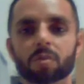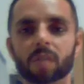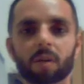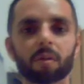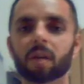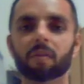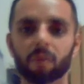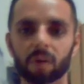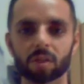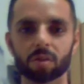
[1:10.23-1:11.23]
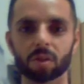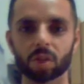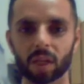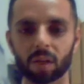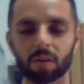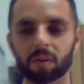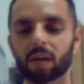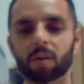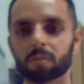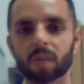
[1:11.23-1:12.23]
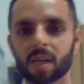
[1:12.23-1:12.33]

They don't convert into each other. They don't,